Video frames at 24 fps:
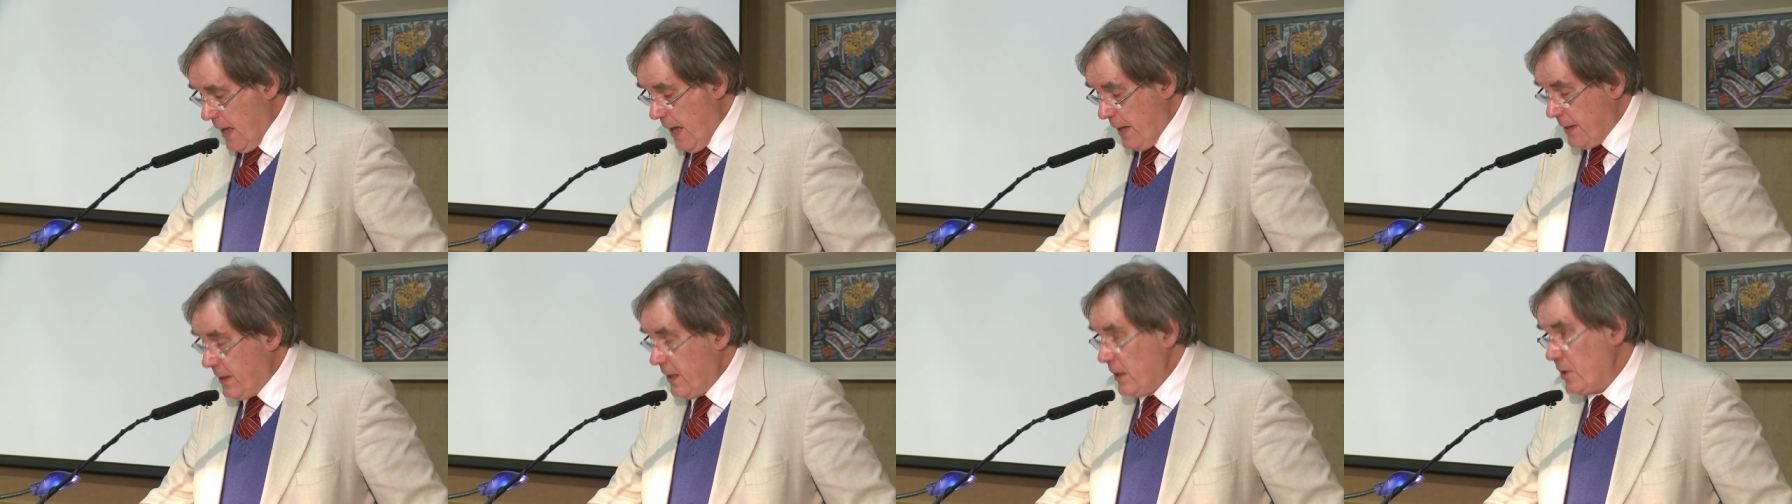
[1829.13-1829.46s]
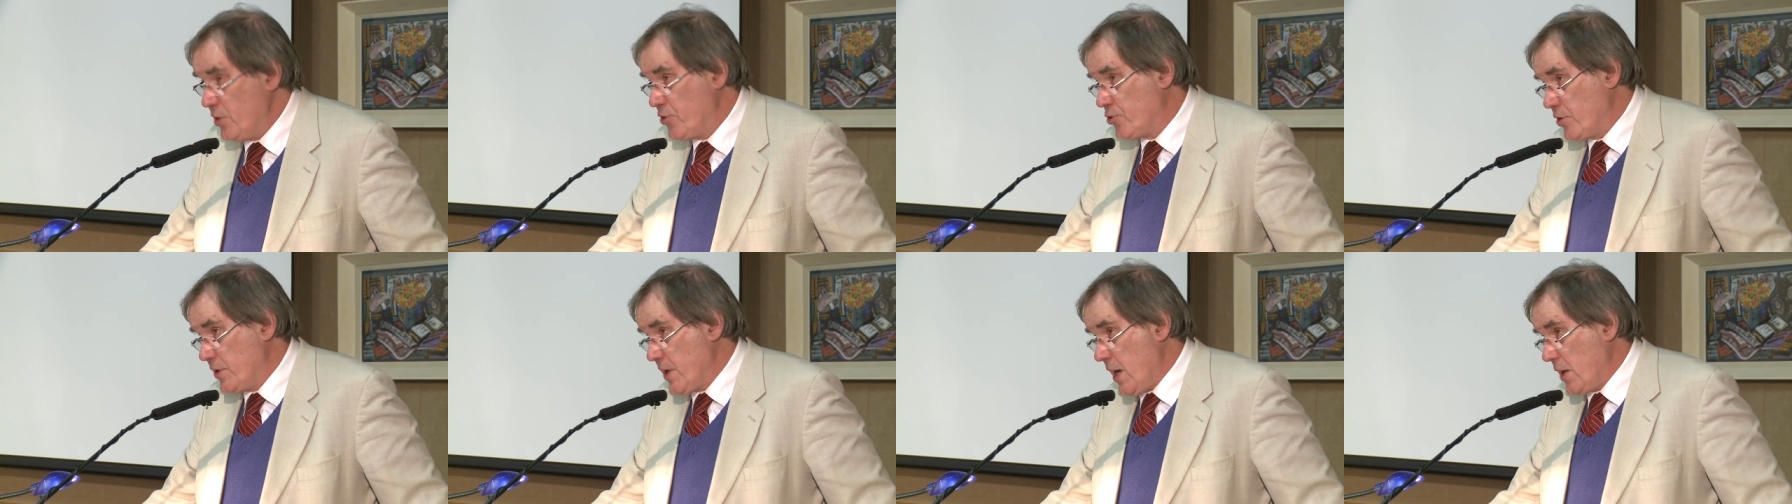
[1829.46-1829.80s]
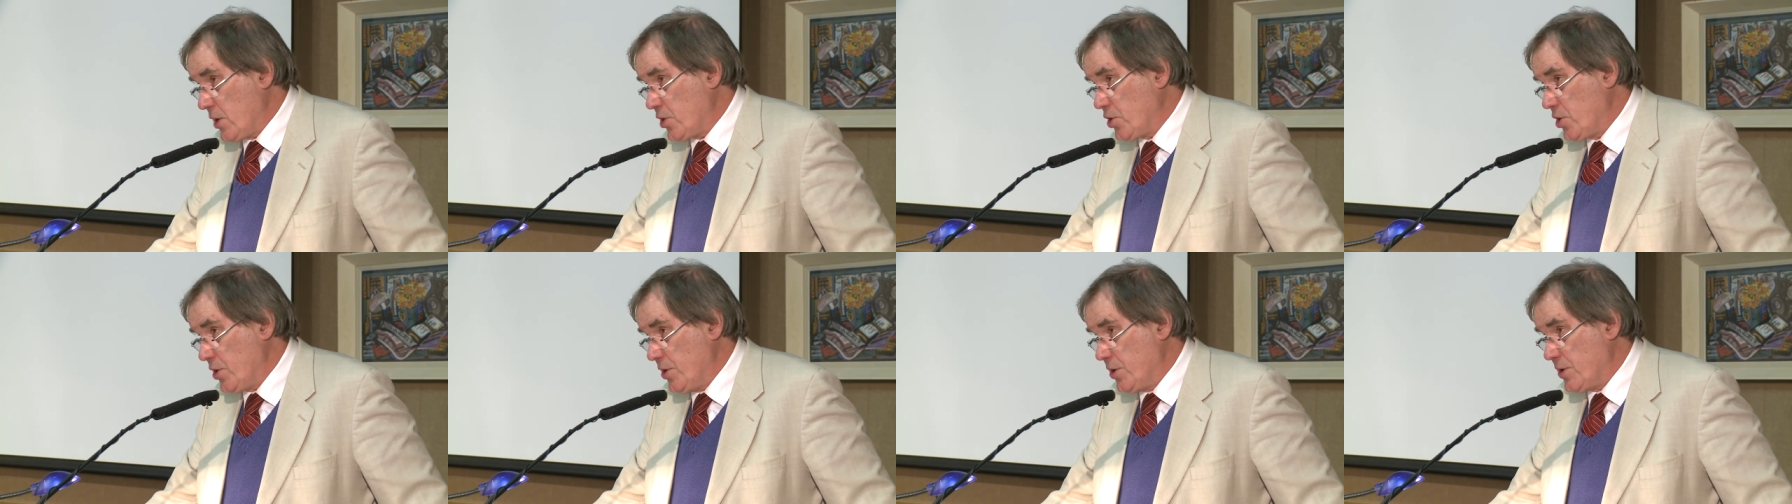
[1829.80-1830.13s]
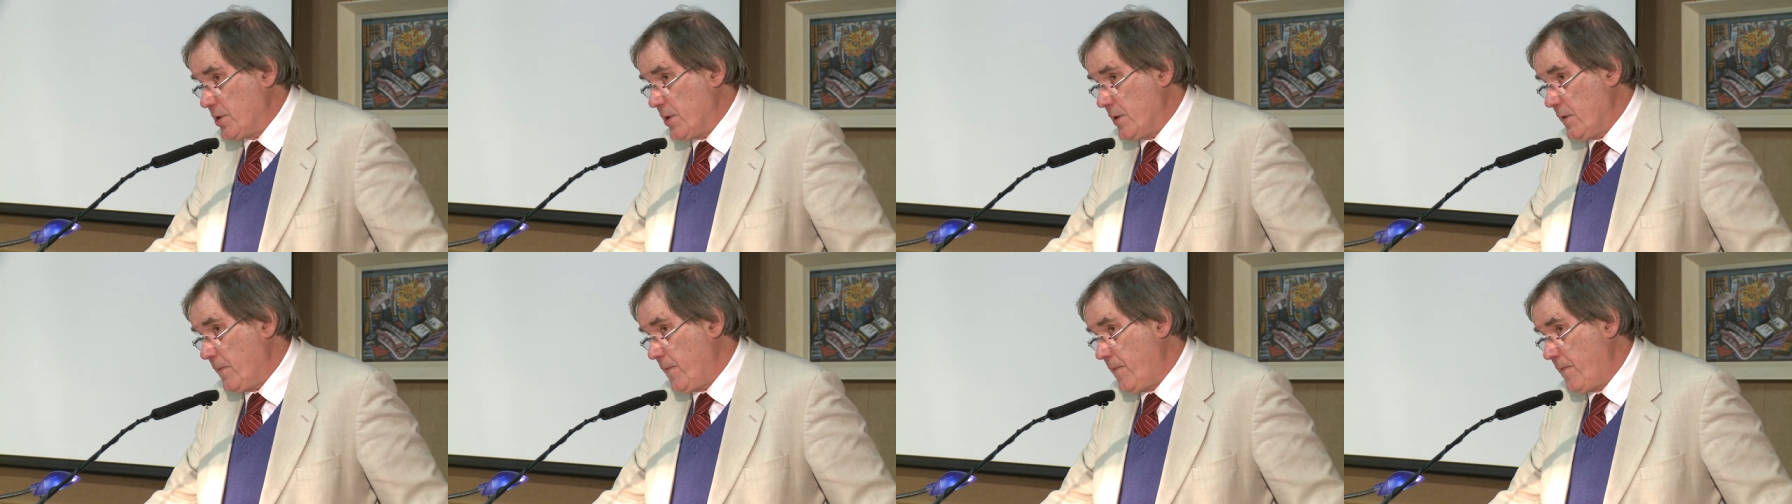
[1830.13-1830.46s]
an Introduction
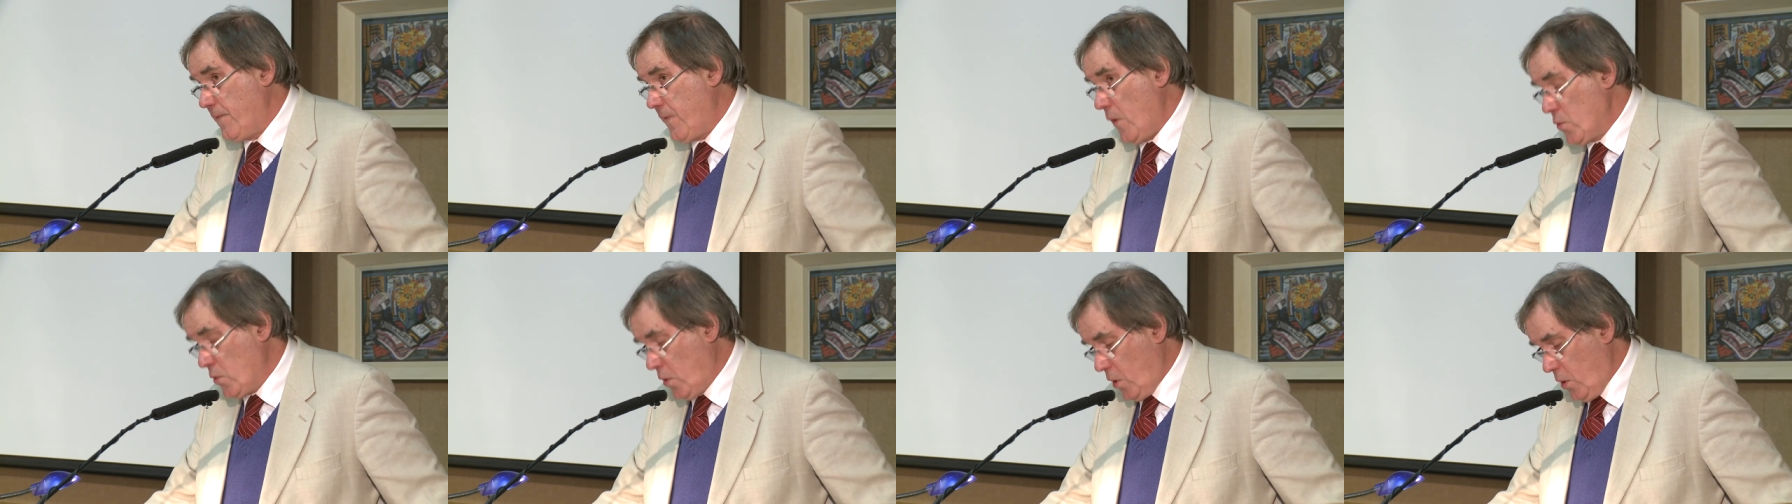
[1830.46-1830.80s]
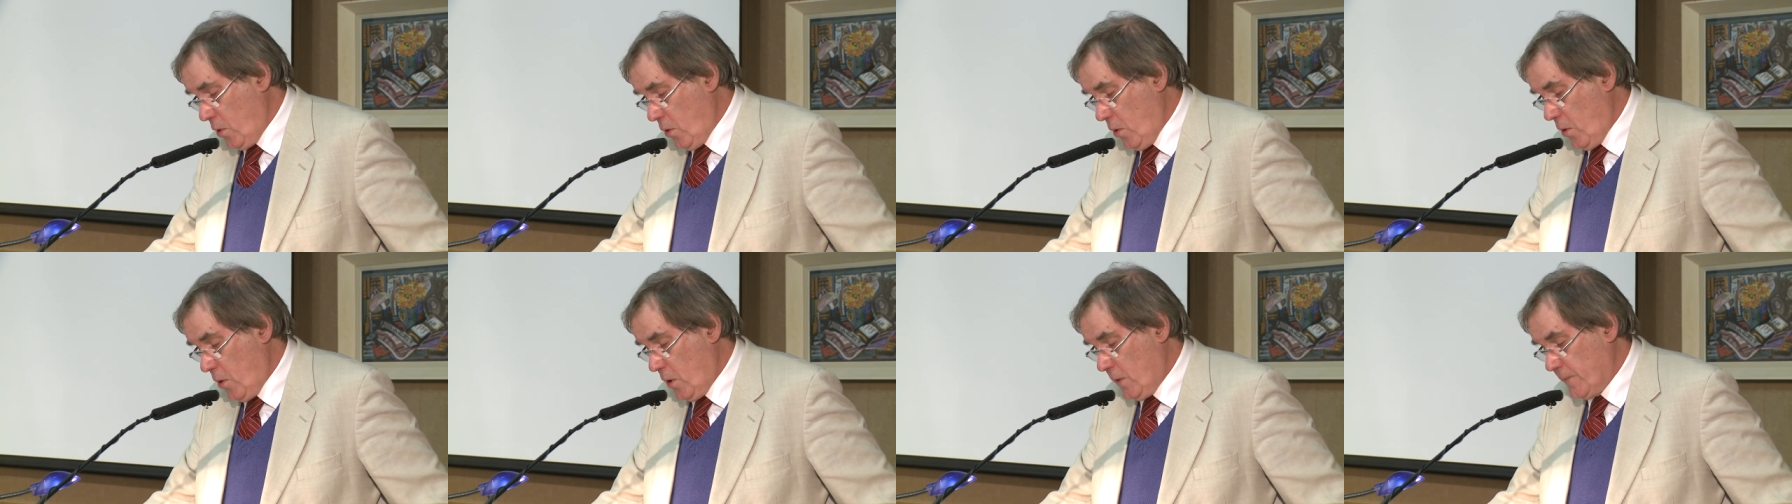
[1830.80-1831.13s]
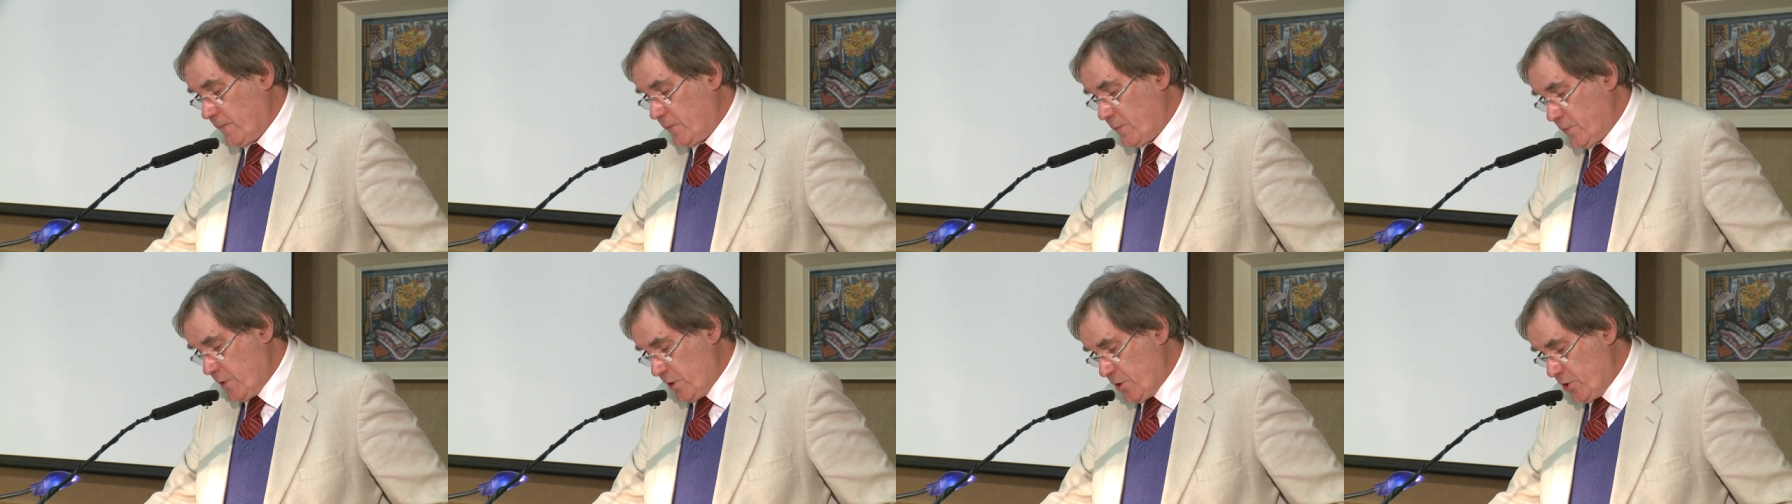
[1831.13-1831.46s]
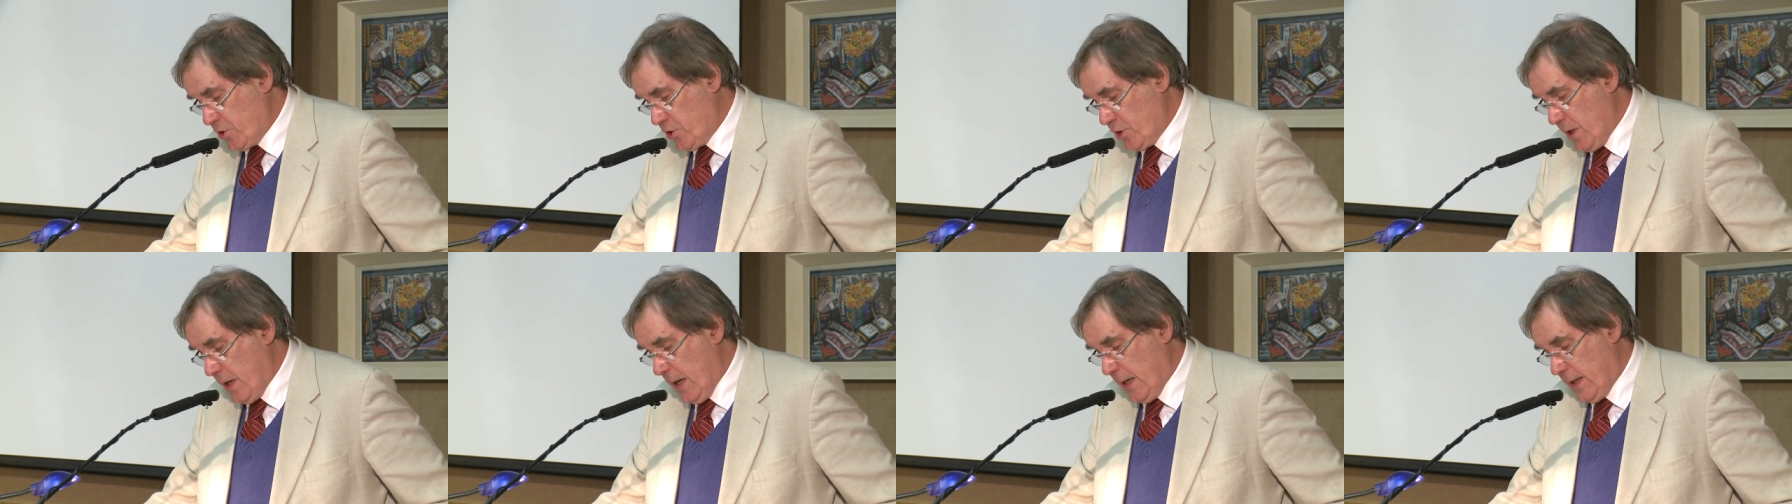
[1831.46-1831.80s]
to the Folklore of
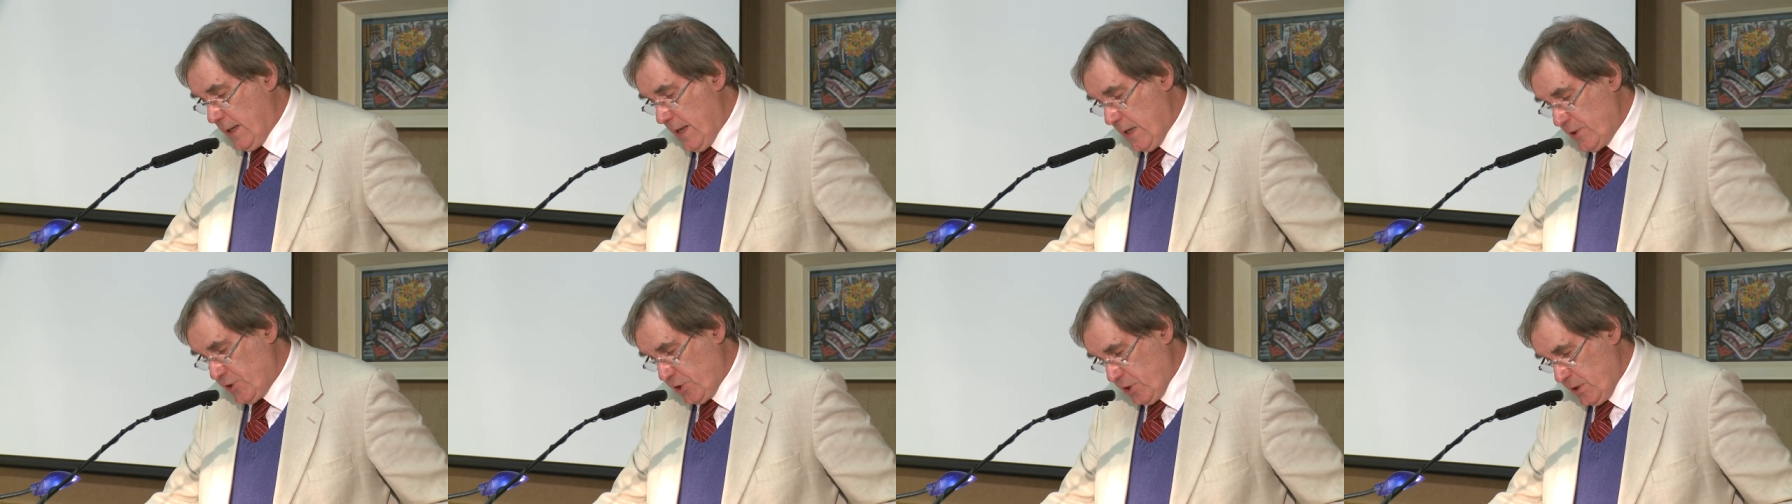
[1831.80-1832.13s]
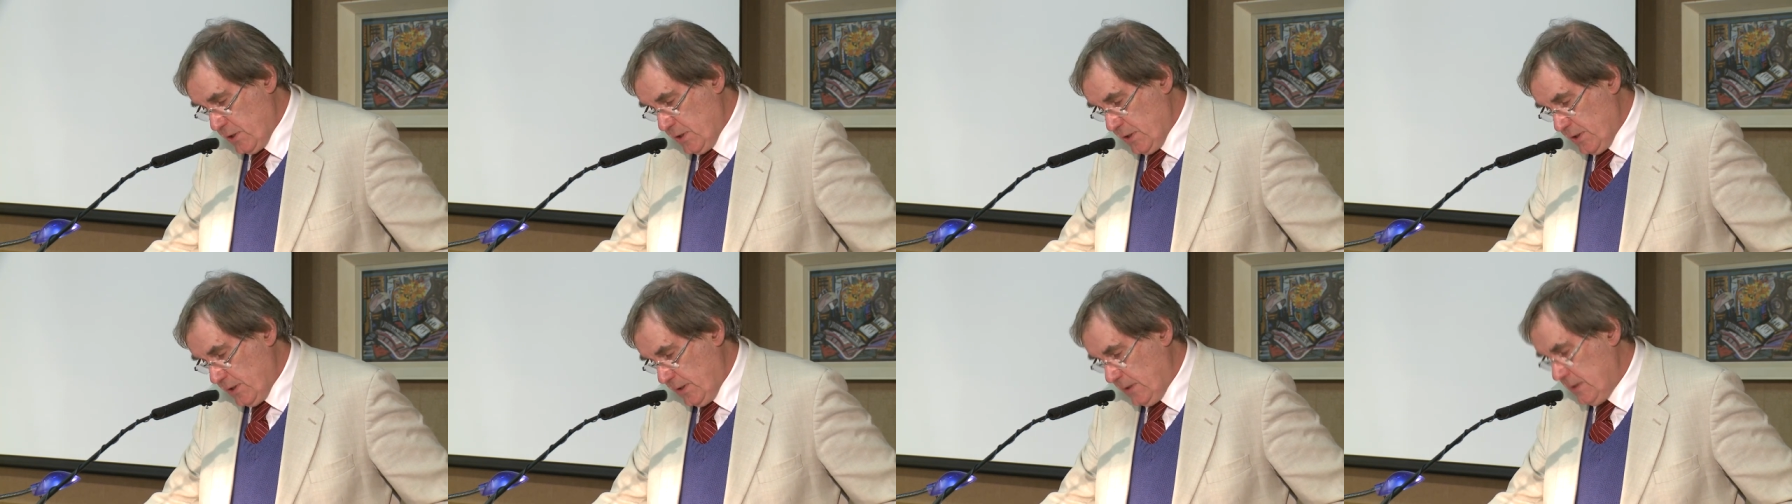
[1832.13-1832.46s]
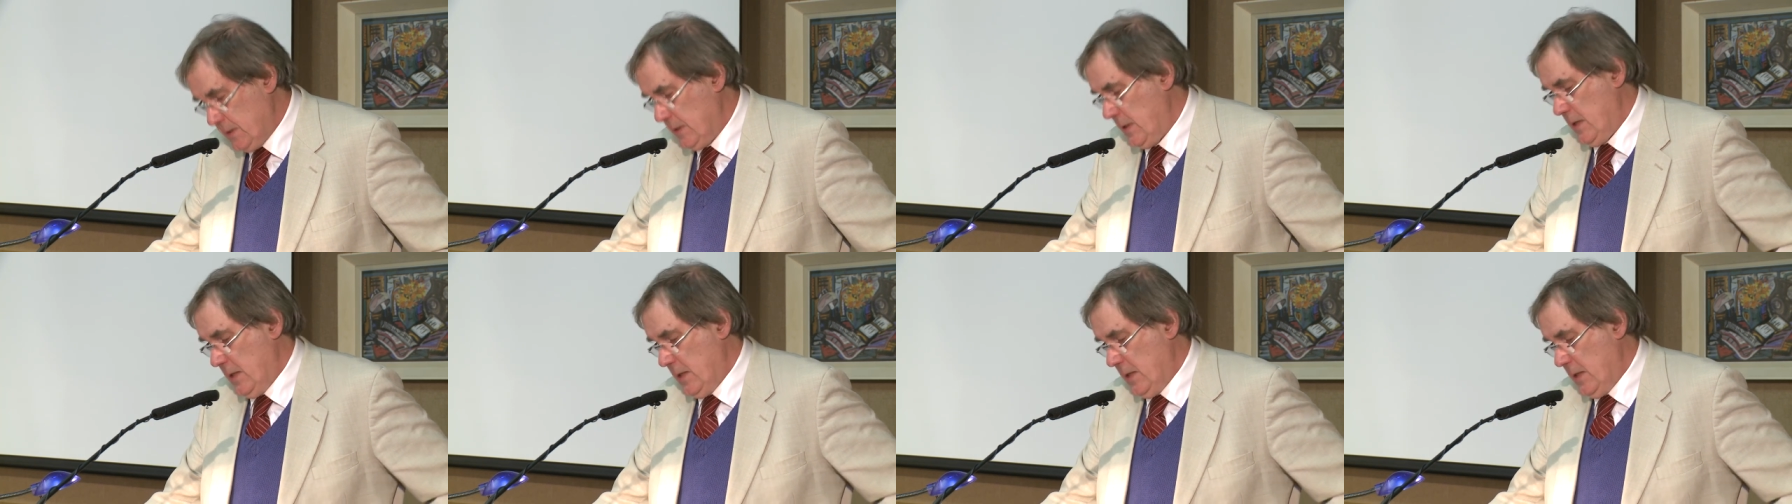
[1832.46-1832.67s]
Christian Legend,